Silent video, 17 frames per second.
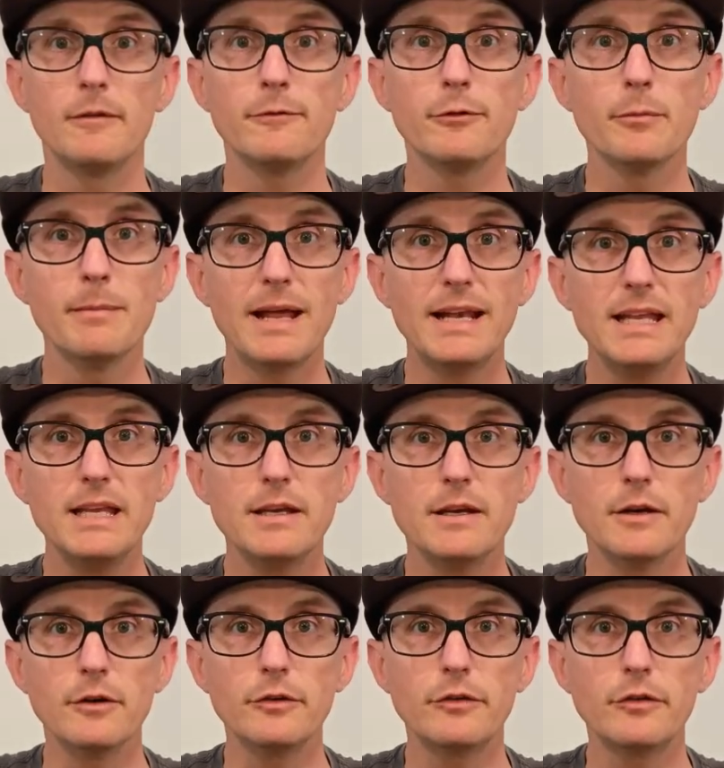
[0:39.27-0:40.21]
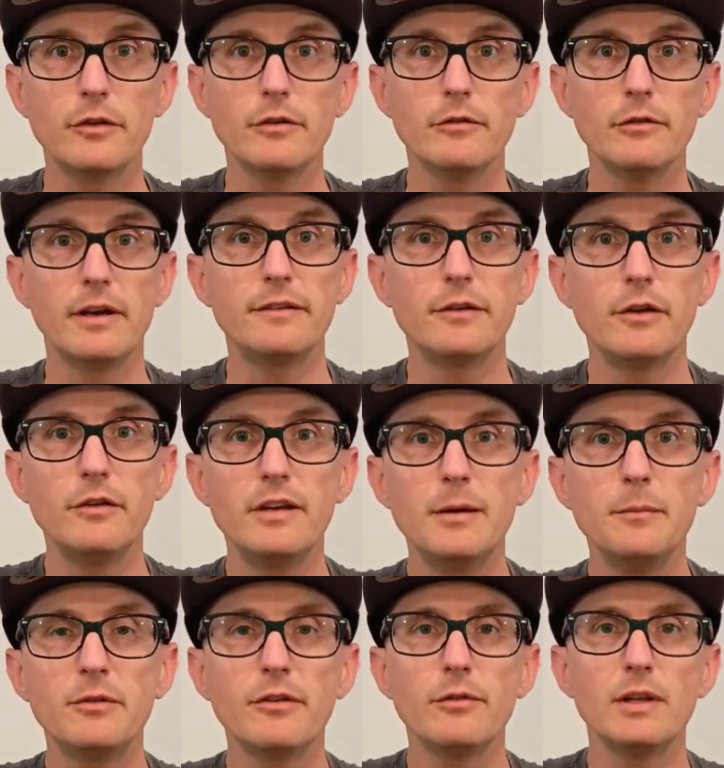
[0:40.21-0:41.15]
For many years, rescue
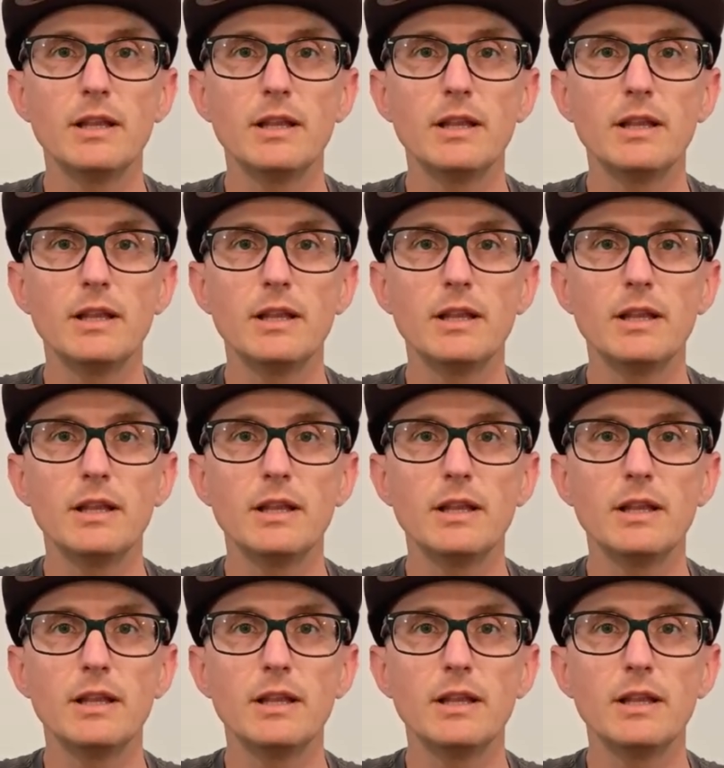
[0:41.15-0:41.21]
teams have